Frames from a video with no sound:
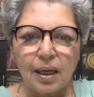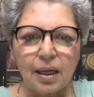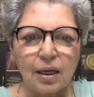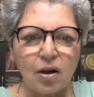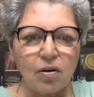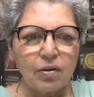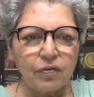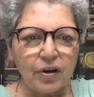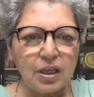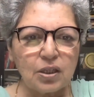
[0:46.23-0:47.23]
Now,
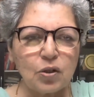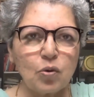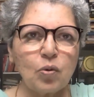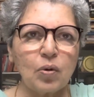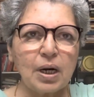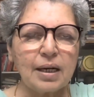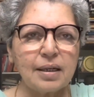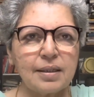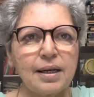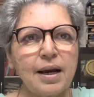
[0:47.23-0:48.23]
first, to
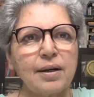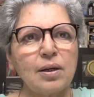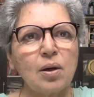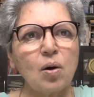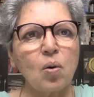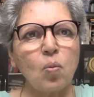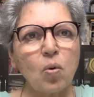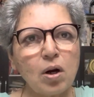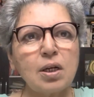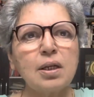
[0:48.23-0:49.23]
understand
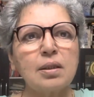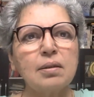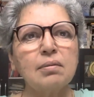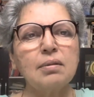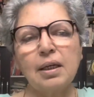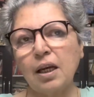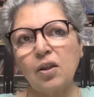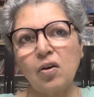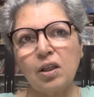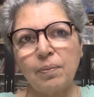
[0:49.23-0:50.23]
what the
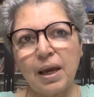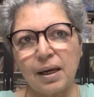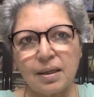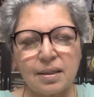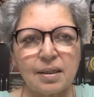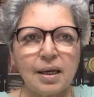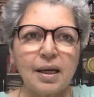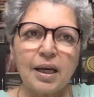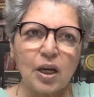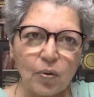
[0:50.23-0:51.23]
Daulat Mahal is,
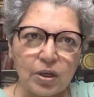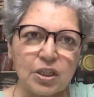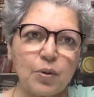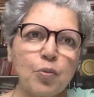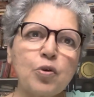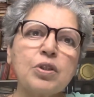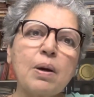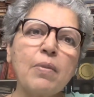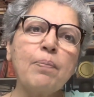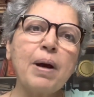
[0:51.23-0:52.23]
it was Tipu's
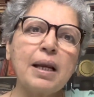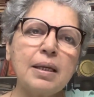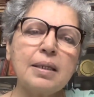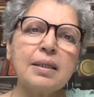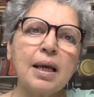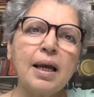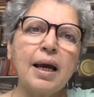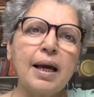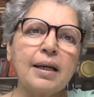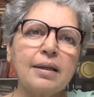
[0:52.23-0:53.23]
summer palace,
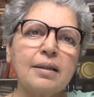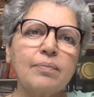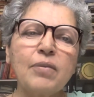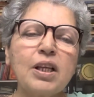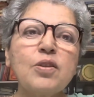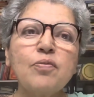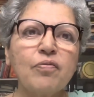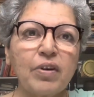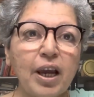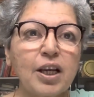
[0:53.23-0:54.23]
and it's
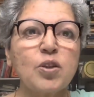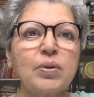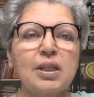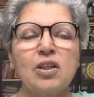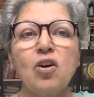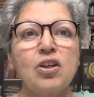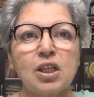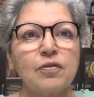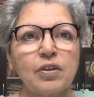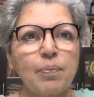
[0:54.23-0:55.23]
exquisite, not
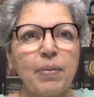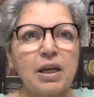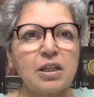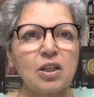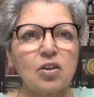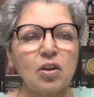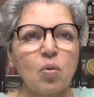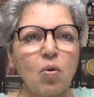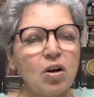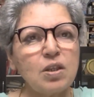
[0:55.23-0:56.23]
just for the paintings on the
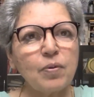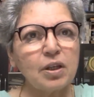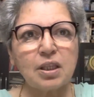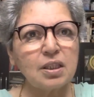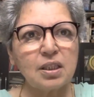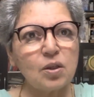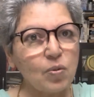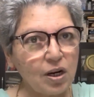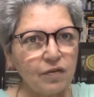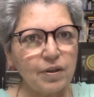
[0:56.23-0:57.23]
walls, because this is just
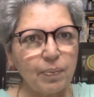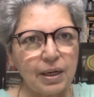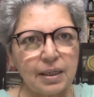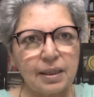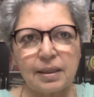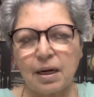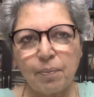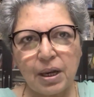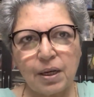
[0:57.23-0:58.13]
one of the paintings. There are many